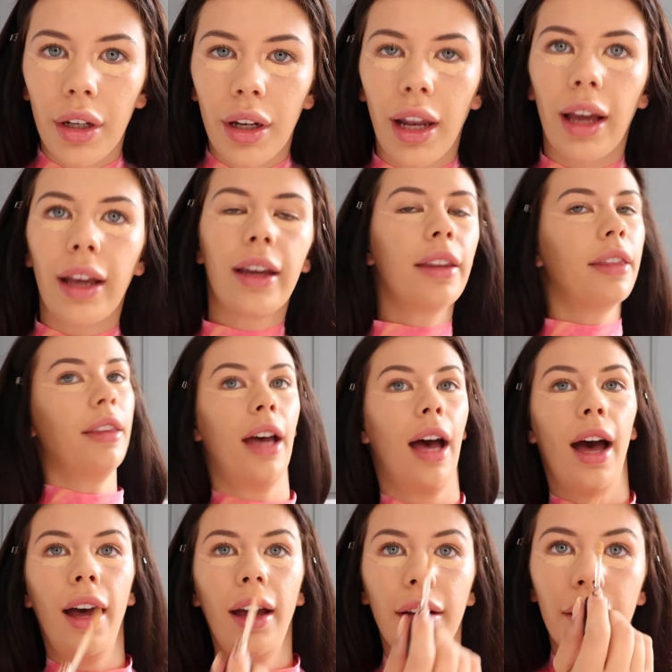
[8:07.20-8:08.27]
Like
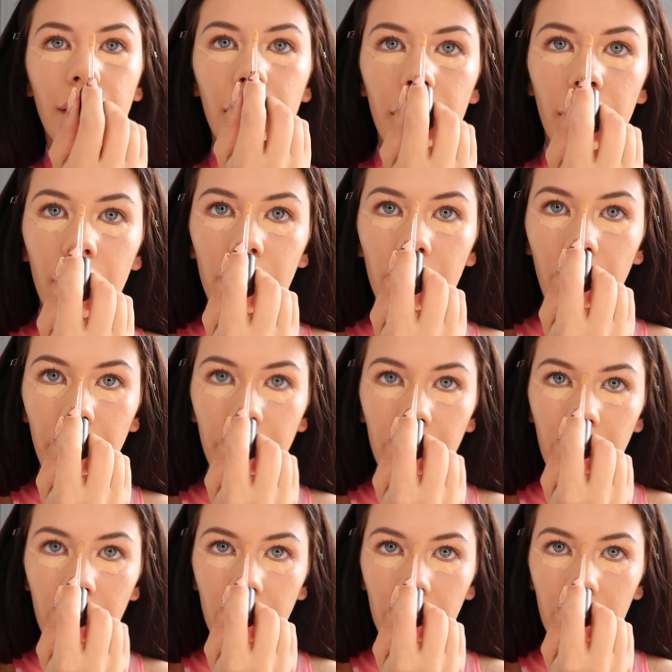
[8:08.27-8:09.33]
that,
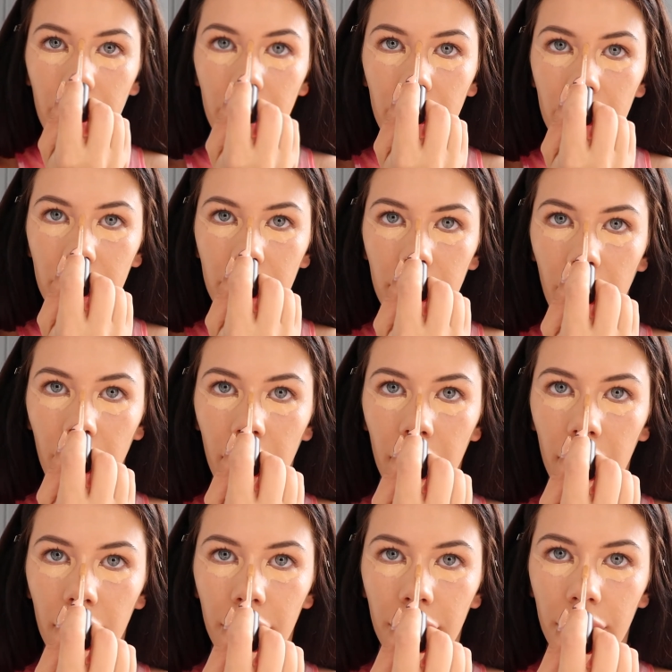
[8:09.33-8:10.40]
going
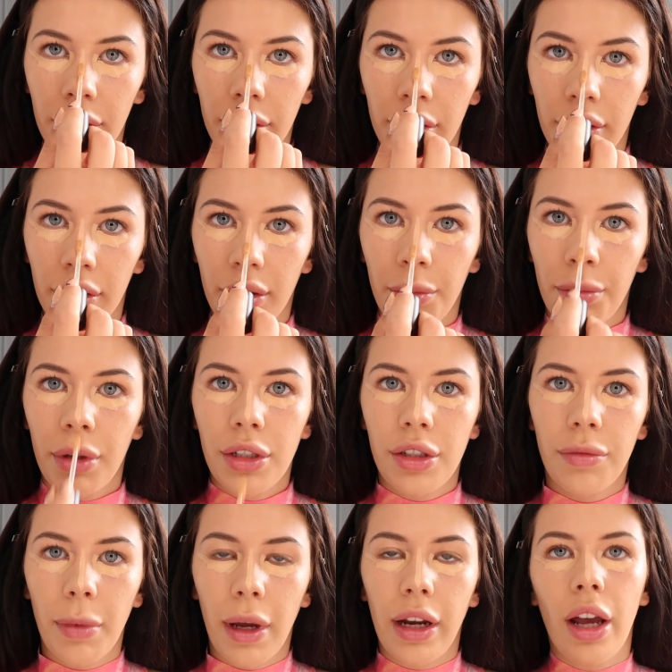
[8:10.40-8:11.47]
down the bridge
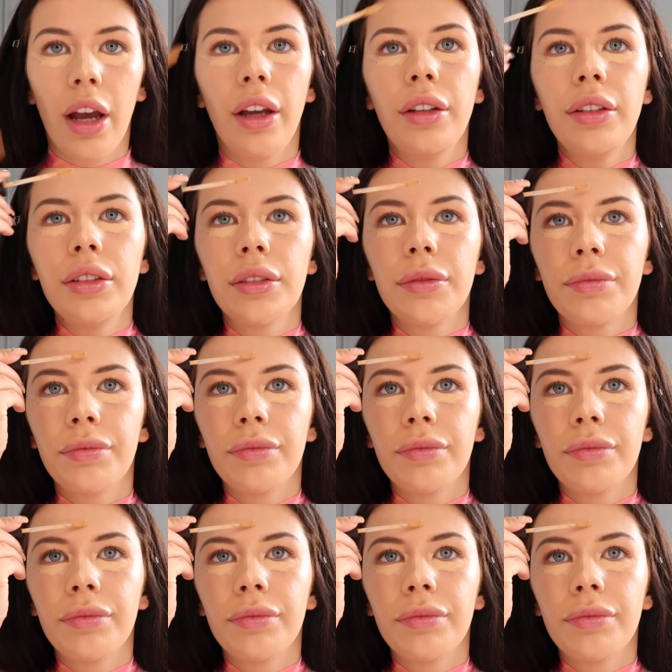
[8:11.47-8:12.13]
of my nose,